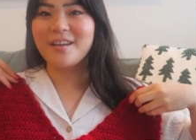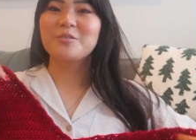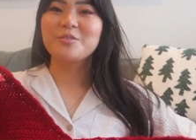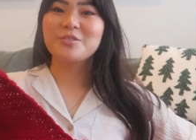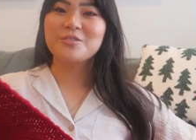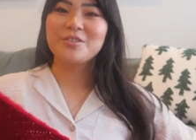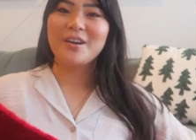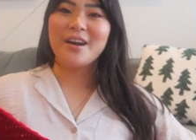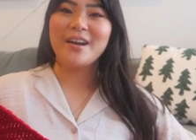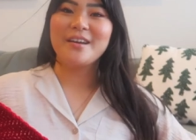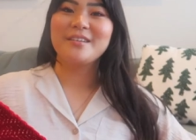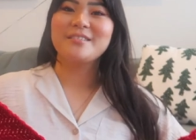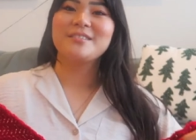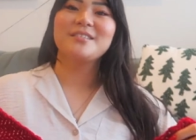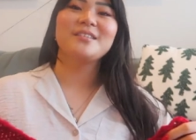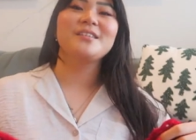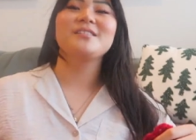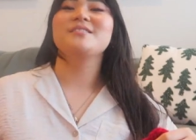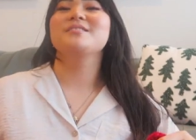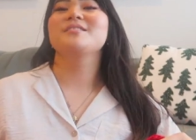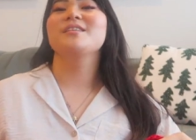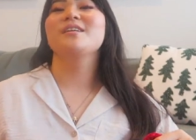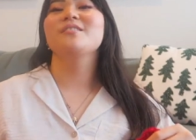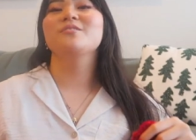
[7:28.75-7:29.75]
We'll try and
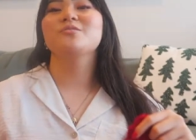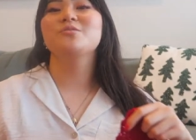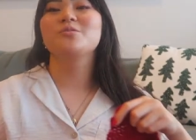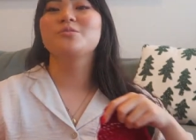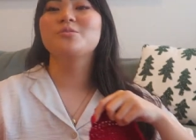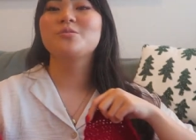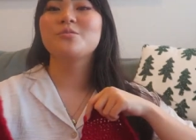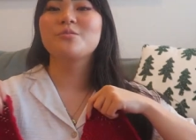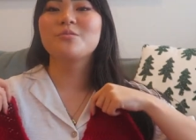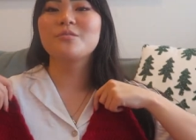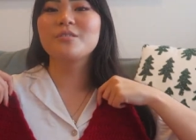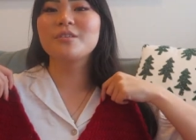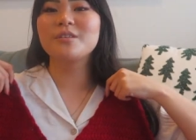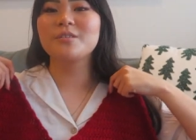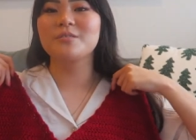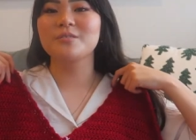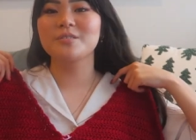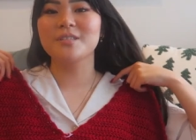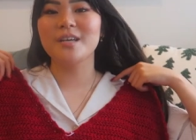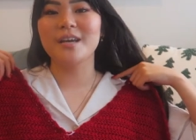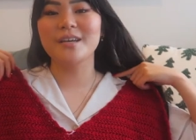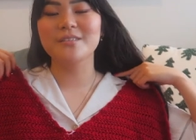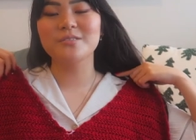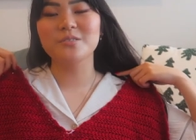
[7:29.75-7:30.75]
link down
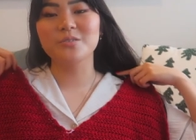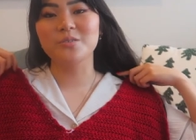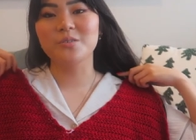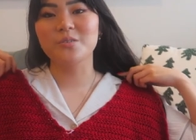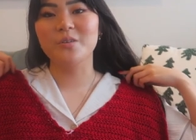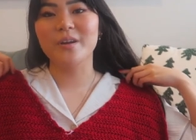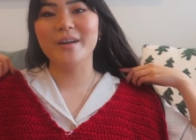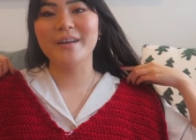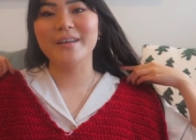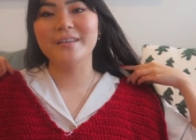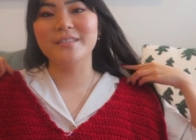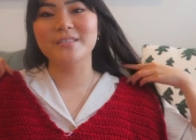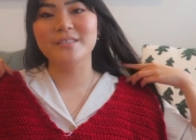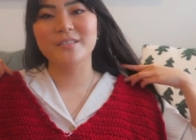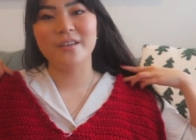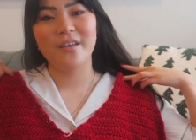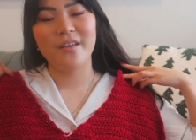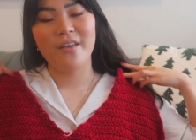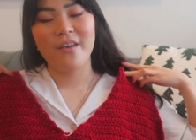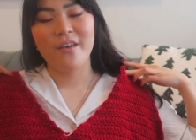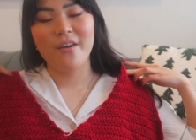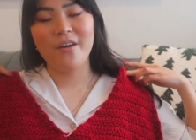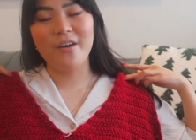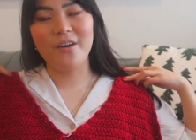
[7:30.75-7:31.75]
tutorials as always
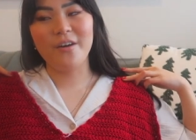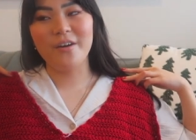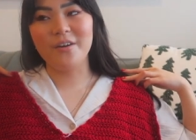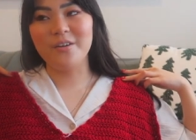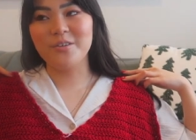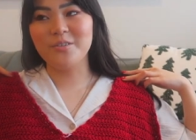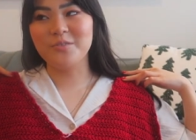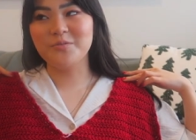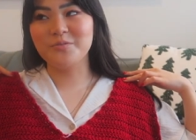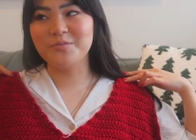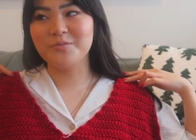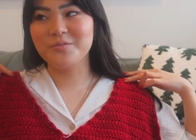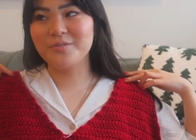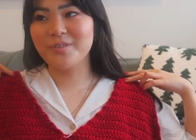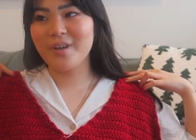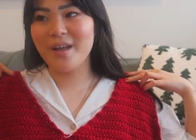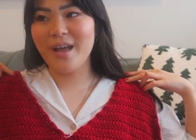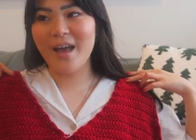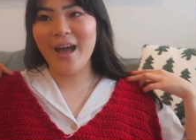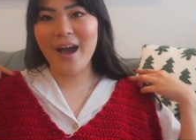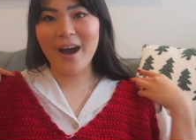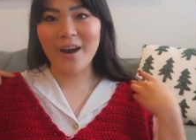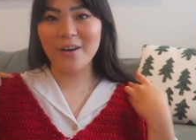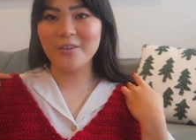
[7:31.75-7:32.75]
of
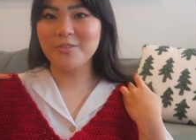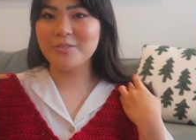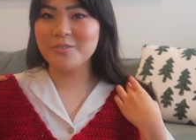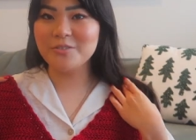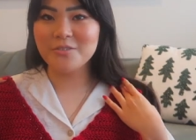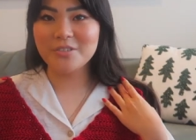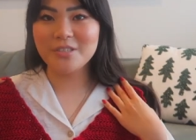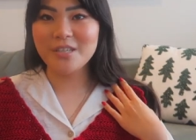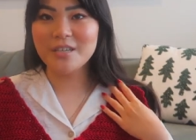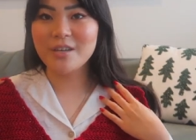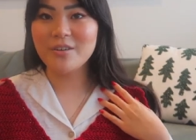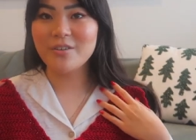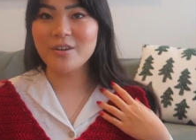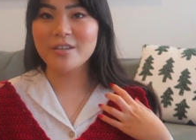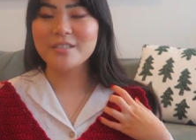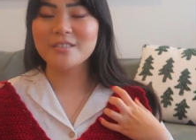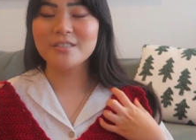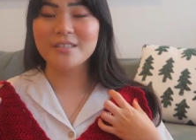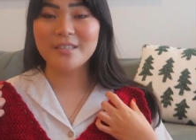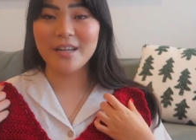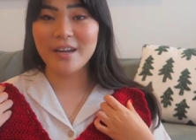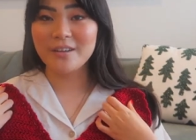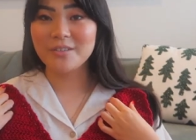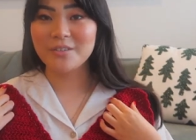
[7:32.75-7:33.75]
how you
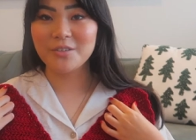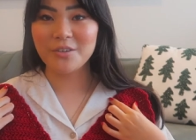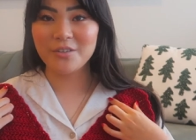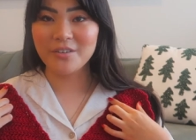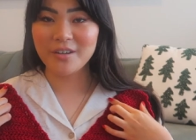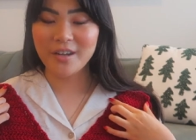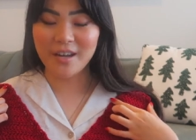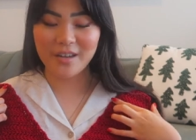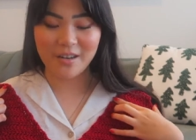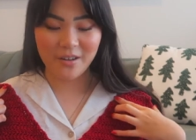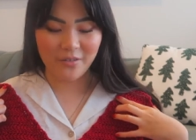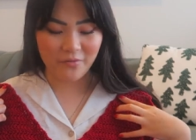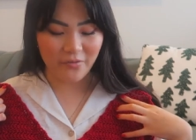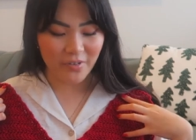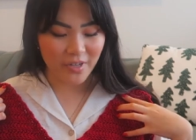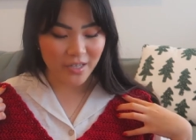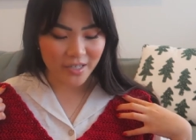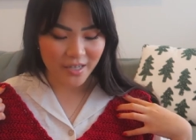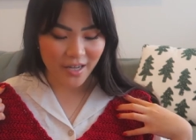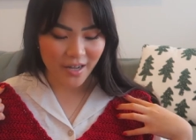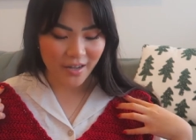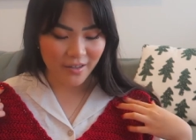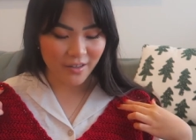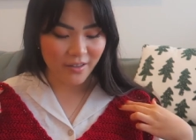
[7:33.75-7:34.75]
decrease and how to create a
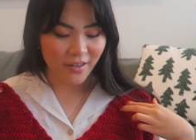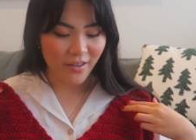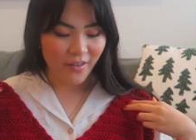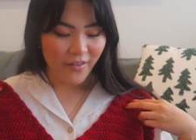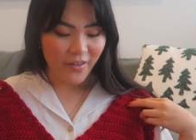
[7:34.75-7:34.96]
V-neck,